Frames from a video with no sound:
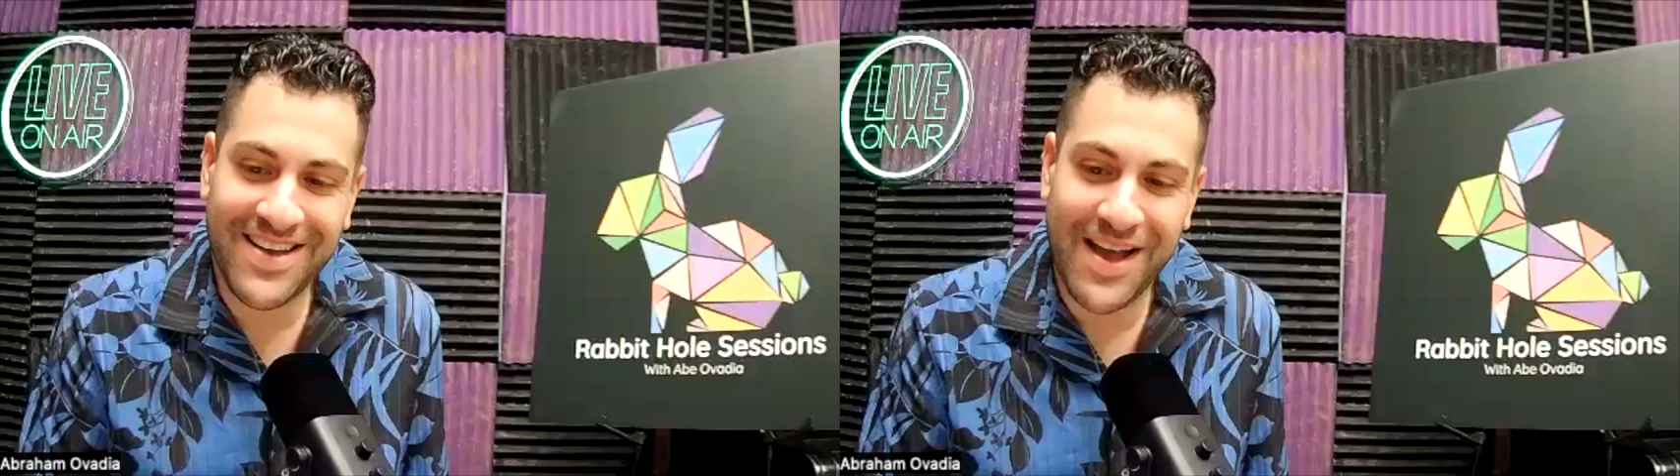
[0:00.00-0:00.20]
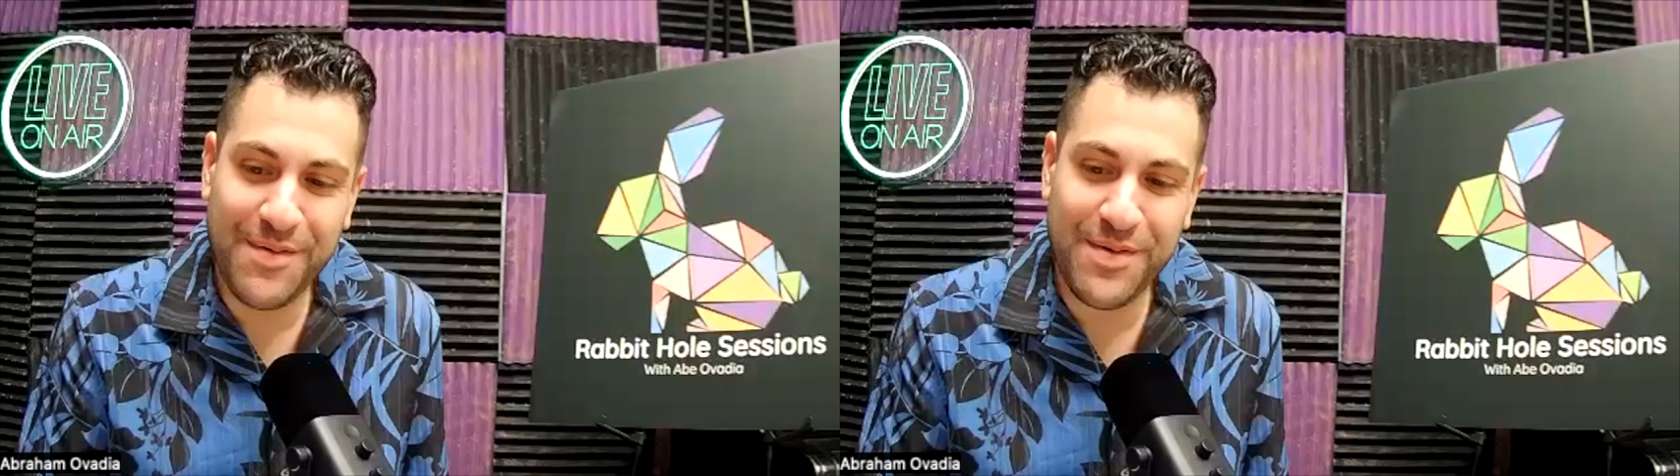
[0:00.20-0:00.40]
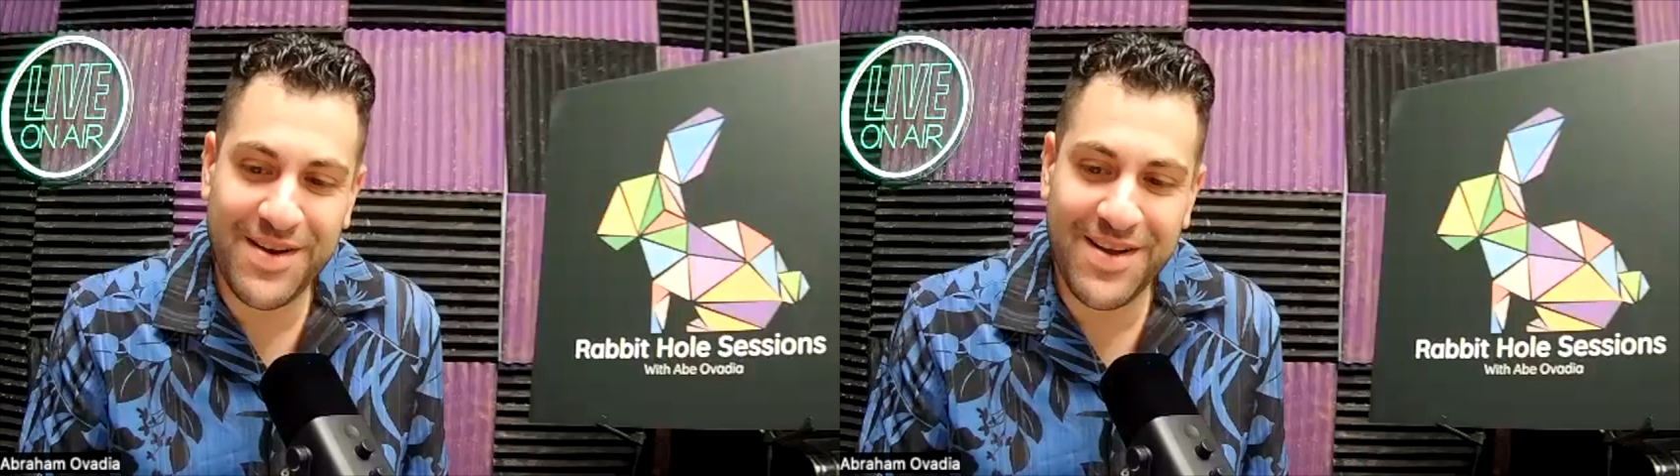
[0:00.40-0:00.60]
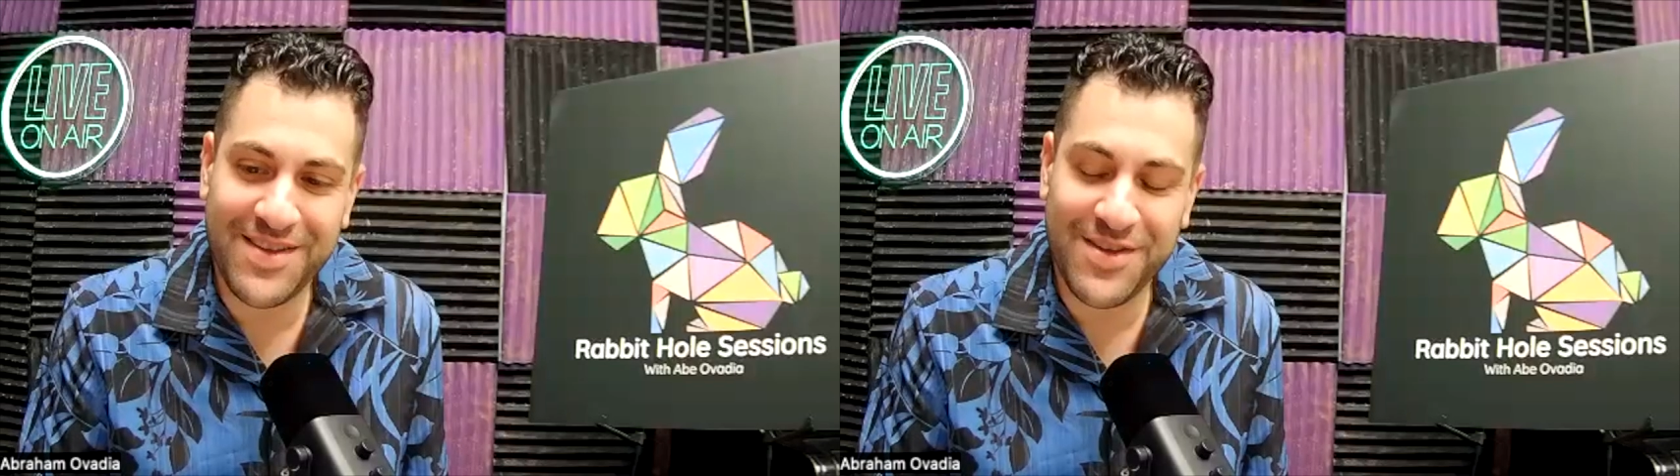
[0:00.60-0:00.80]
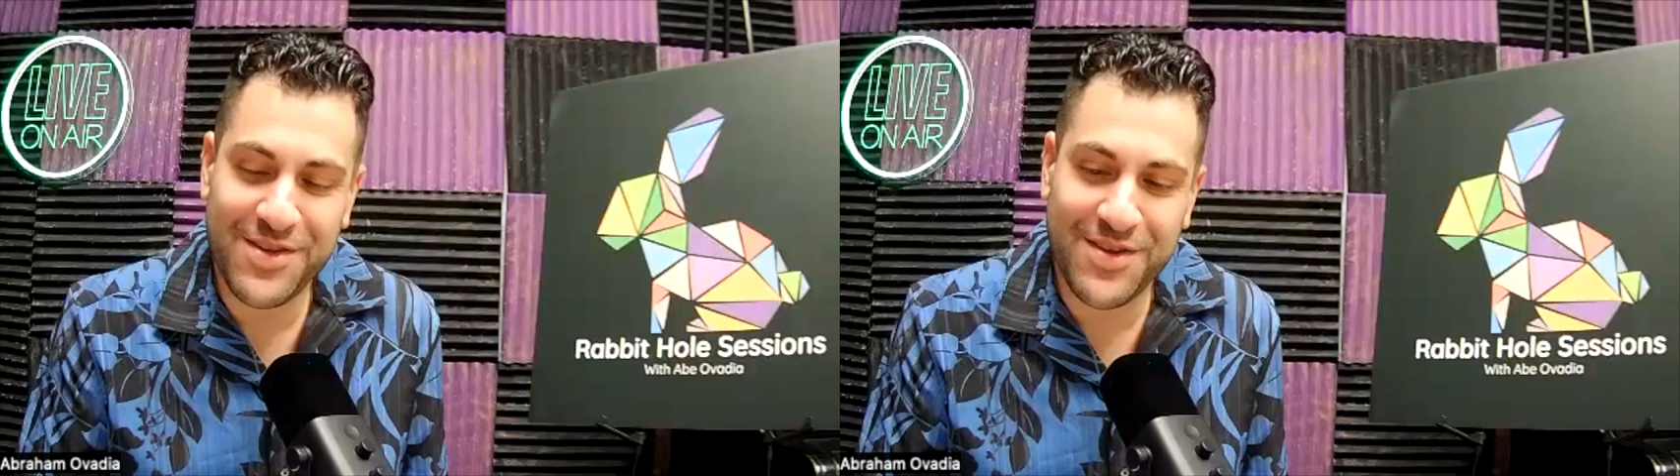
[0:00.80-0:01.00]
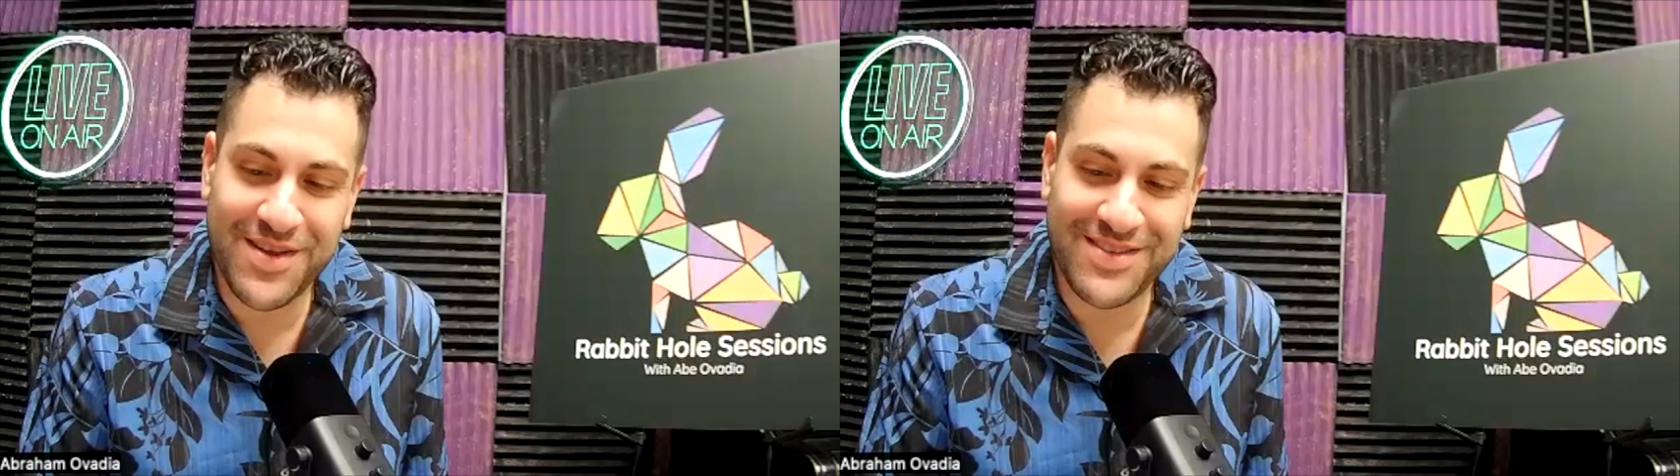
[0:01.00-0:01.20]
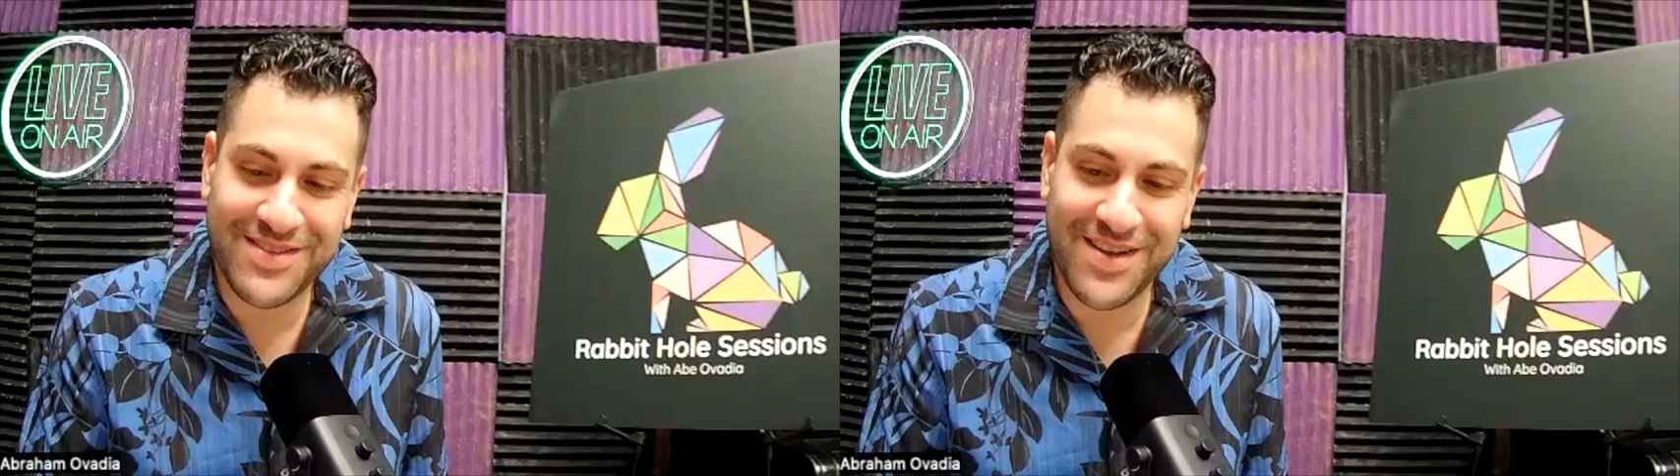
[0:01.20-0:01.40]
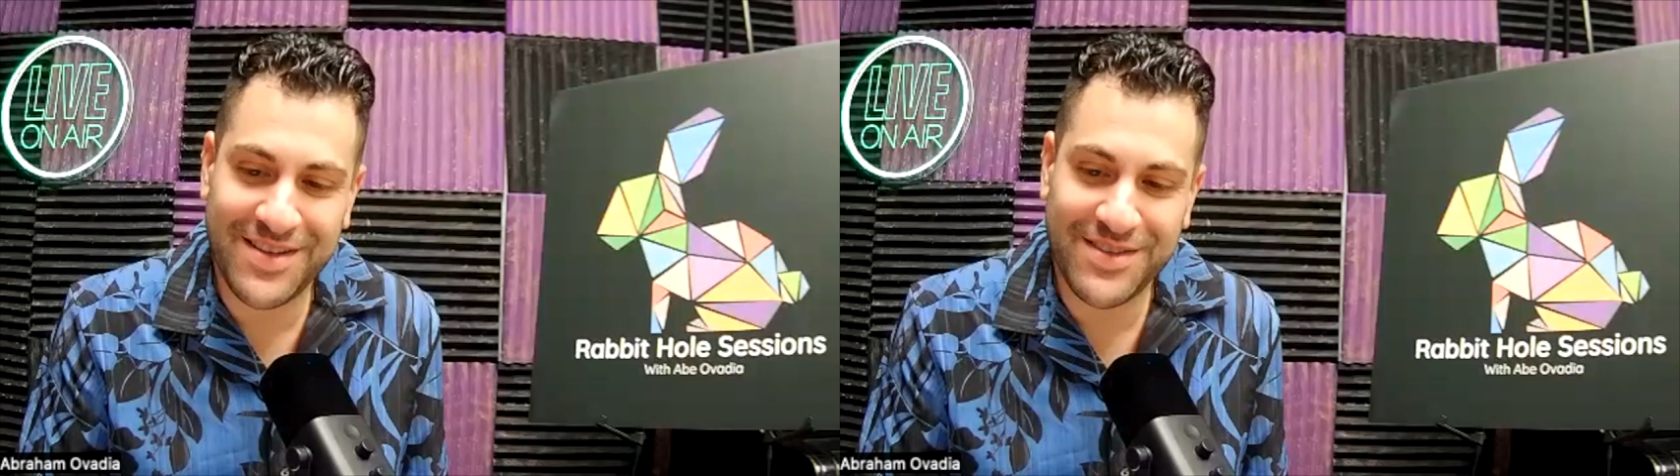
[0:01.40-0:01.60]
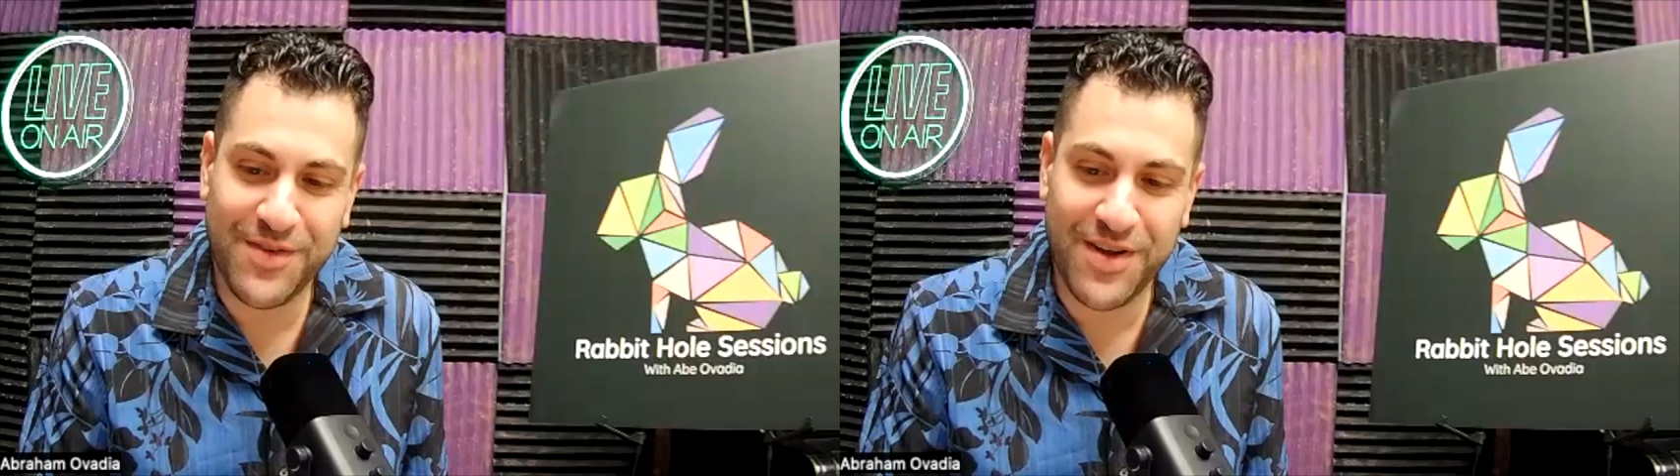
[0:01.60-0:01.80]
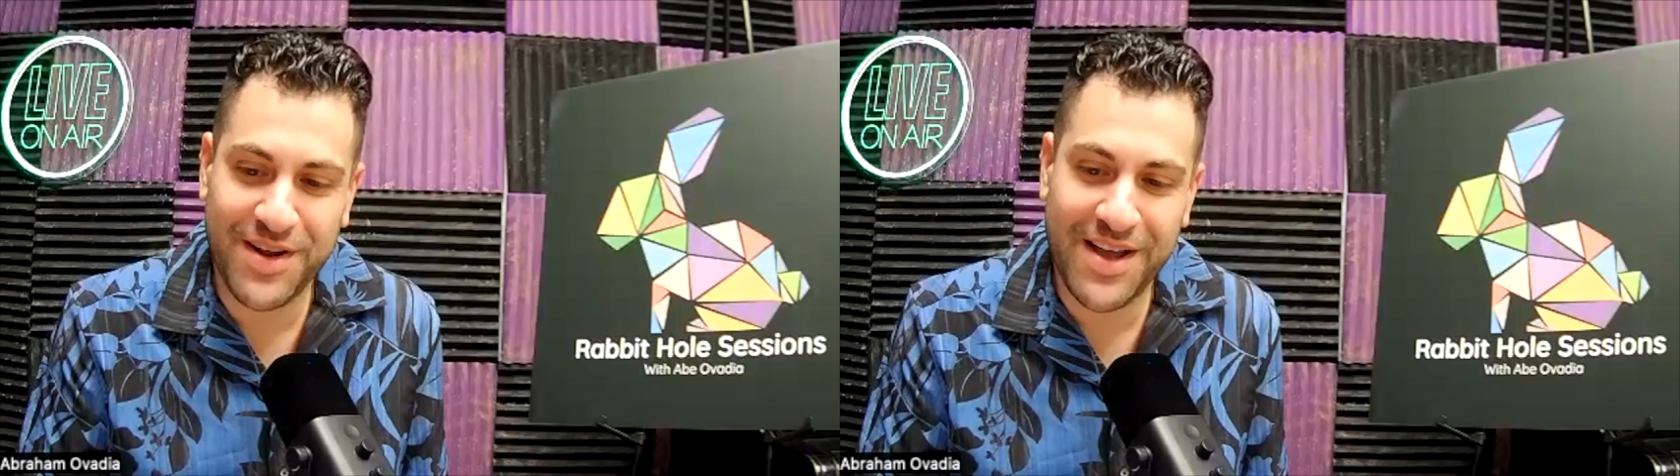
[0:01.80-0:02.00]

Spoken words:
I mean, it's funny.